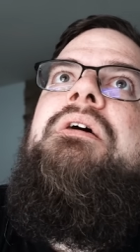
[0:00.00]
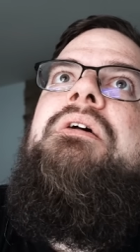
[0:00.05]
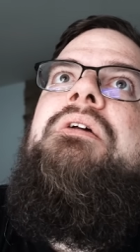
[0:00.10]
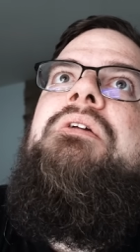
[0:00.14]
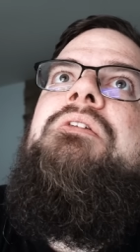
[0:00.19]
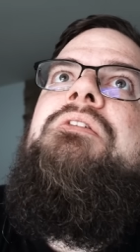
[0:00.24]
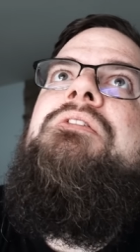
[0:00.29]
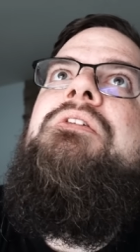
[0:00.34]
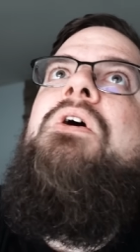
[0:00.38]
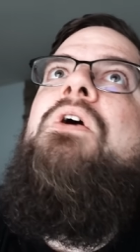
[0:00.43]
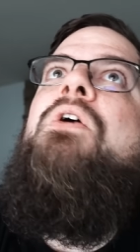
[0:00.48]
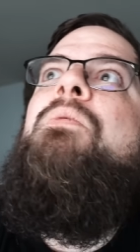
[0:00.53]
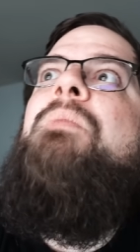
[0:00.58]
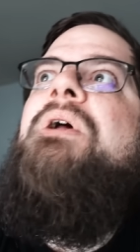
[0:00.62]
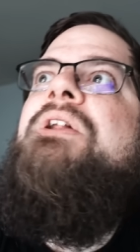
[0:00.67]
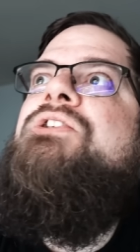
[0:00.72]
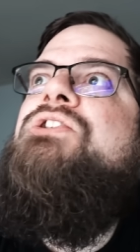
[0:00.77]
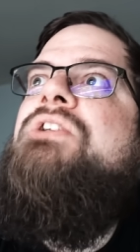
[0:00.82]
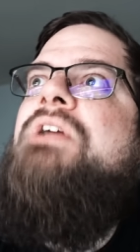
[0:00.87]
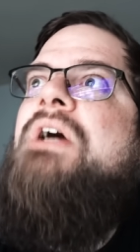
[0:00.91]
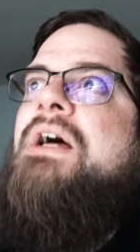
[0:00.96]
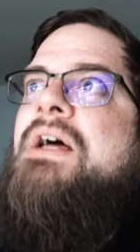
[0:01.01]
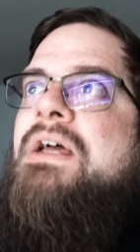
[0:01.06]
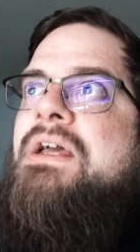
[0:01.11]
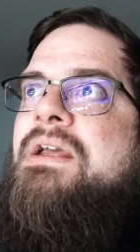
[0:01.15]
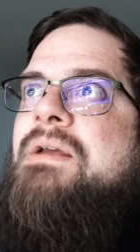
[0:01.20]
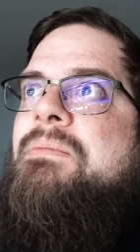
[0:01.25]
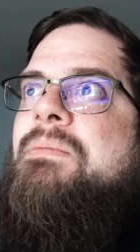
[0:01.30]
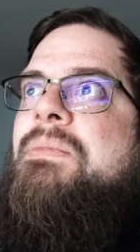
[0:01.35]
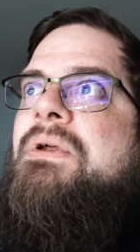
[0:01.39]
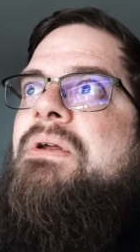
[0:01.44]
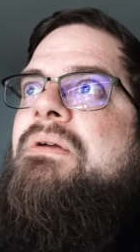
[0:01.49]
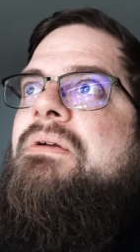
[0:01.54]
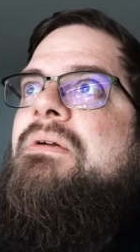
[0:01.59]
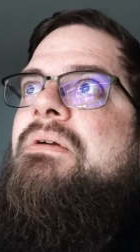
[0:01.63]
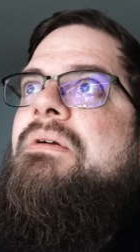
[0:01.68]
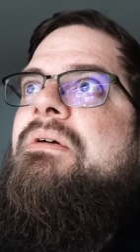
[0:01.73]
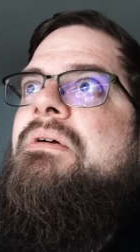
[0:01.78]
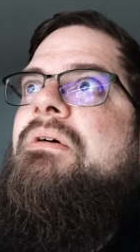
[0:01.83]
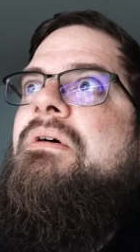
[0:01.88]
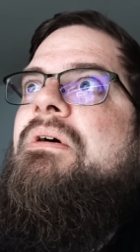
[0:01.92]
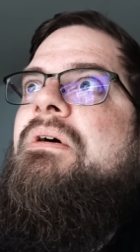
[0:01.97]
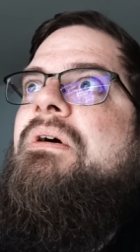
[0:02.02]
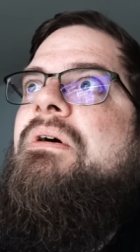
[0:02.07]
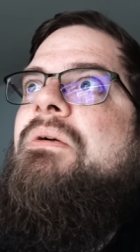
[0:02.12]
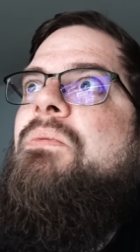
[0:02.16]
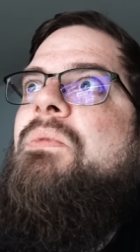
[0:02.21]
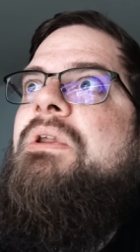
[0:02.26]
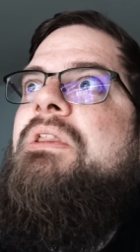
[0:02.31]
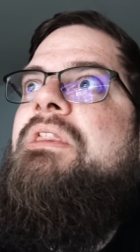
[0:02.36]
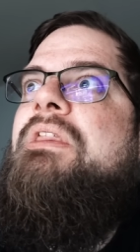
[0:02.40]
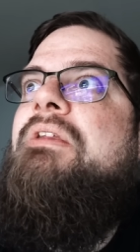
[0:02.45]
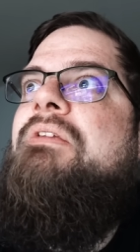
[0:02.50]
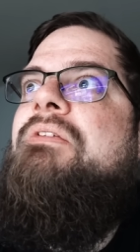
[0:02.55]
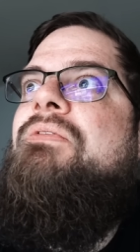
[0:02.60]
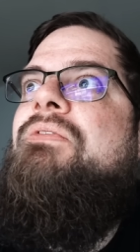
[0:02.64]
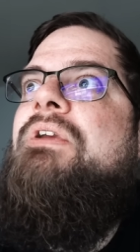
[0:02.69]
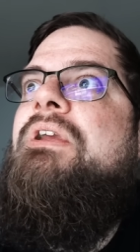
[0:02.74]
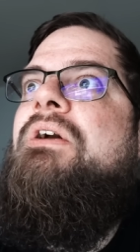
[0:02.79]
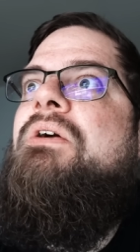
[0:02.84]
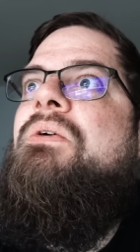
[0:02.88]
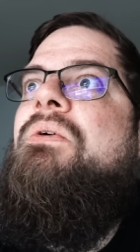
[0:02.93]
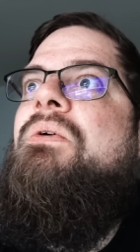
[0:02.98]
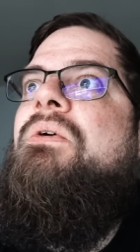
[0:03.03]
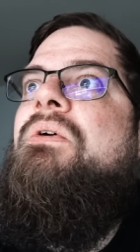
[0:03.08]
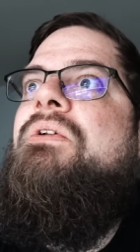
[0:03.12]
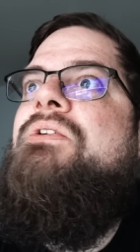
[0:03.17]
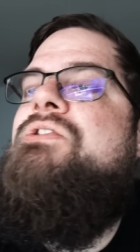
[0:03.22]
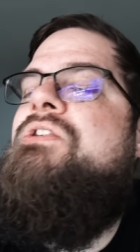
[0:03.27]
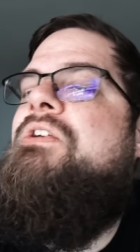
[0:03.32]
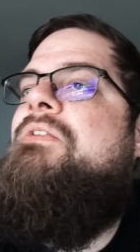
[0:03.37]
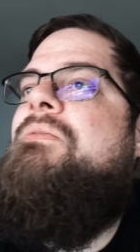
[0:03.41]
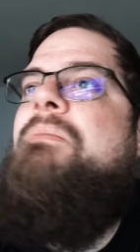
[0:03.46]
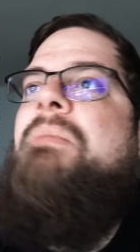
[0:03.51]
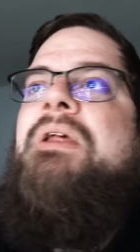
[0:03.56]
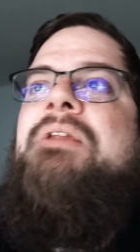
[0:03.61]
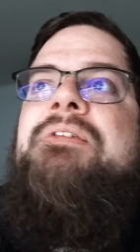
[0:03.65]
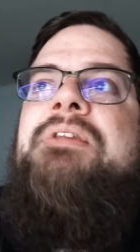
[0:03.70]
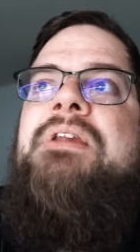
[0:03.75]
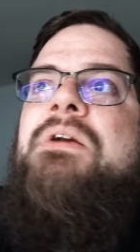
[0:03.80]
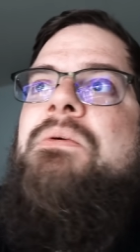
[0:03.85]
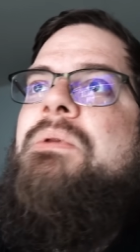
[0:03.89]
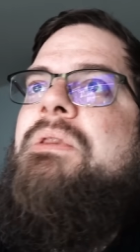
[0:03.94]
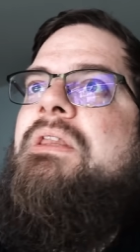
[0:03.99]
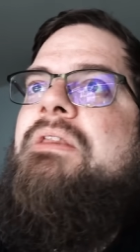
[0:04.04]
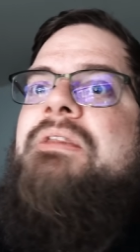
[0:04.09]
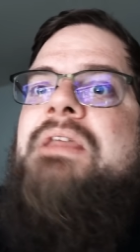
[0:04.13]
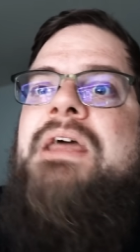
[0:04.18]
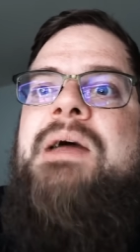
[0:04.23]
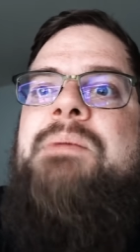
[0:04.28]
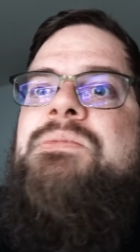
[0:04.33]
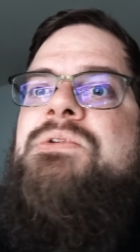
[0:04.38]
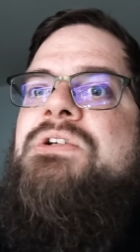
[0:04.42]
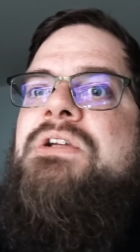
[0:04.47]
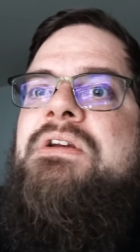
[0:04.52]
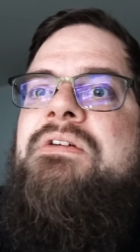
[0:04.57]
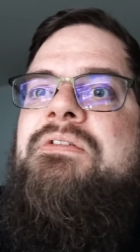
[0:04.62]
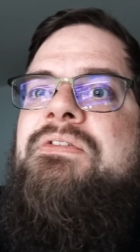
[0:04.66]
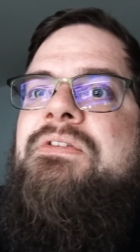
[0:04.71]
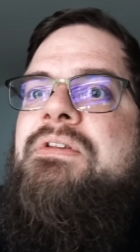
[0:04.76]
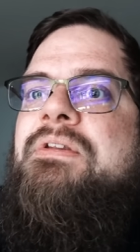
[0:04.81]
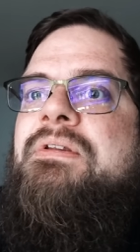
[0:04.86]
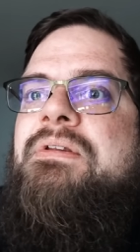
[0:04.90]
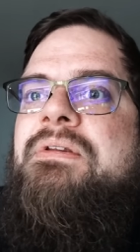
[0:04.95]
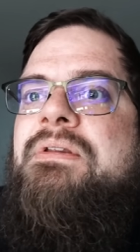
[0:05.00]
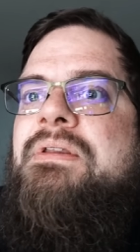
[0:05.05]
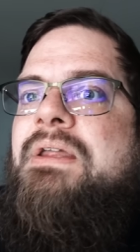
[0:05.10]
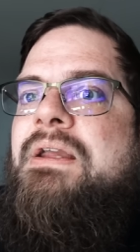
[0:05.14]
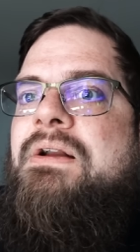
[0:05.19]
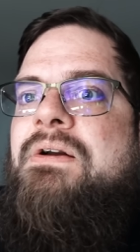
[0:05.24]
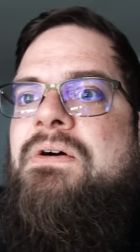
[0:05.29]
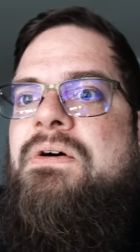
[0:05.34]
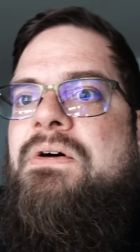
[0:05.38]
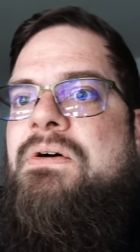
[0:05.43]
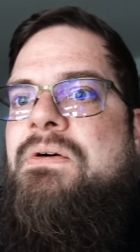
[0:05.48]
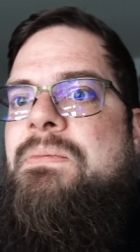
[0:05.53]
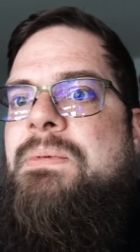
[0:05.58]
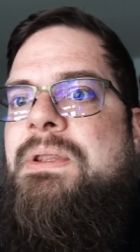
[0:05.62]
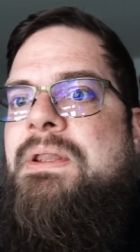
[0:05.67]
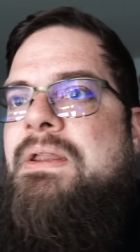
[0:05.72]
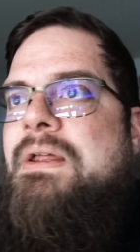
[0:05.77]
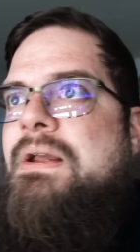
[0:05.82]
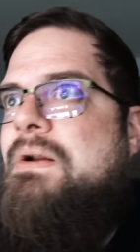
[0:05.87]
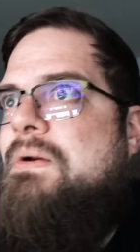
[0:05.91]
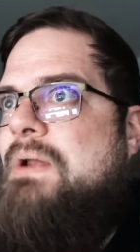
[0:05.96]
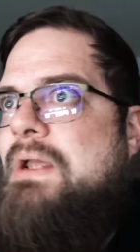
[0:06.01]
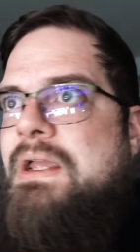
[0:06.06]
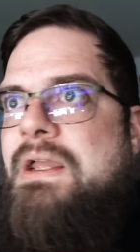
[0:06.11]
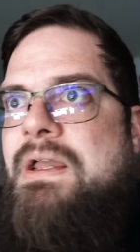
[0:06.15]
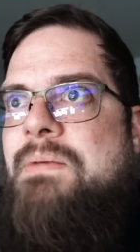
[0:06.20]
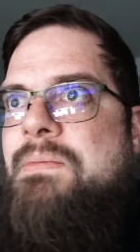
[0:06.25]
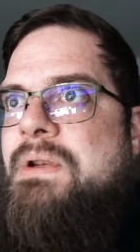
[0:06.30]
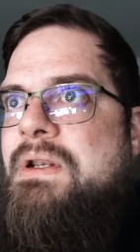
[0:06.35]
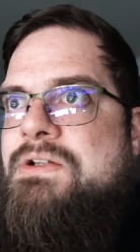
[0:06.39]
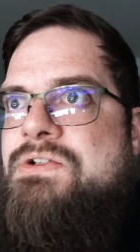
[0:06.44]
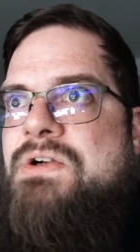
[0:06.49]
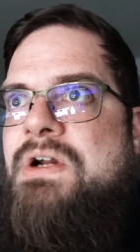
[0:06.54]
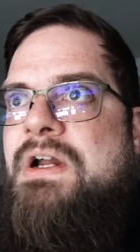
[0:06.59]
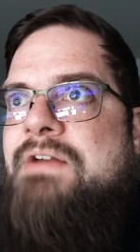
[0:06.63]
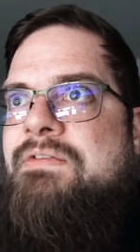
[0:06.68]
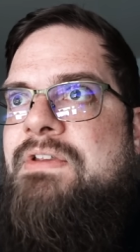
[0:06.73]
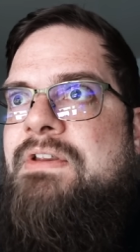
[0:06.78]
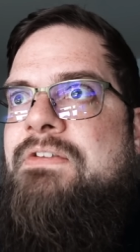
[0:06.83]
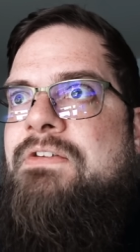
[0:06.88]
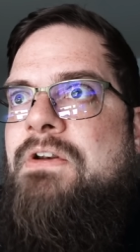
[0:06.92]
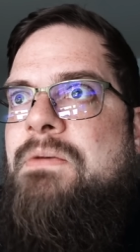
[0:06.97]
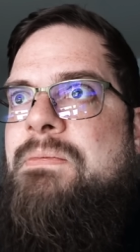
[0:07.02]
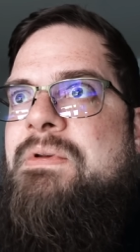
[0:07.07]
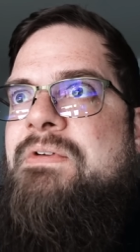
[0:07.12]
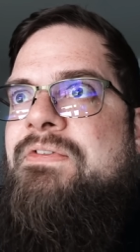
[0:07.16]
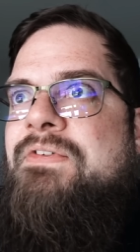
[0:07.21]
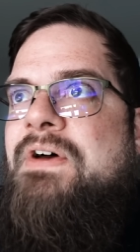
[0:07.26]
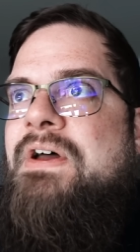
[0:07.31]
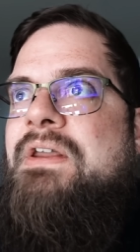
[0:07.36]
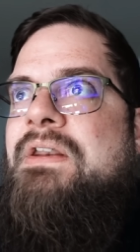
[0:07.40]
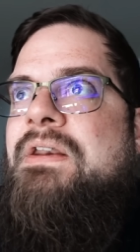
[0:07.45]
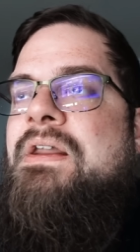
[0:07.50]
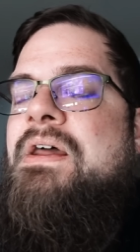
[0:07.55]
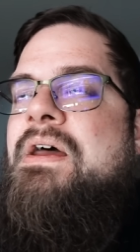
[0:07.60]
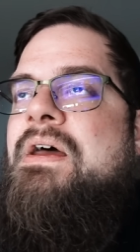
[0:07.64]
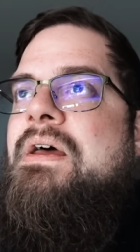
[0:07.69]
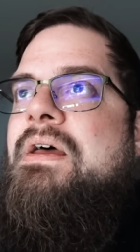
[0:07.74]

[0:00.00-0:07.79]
so much time uh, with this vehicle just messing with the tap shift. Like I'll be like, hey, I'm gonna drive this, it'll be fun.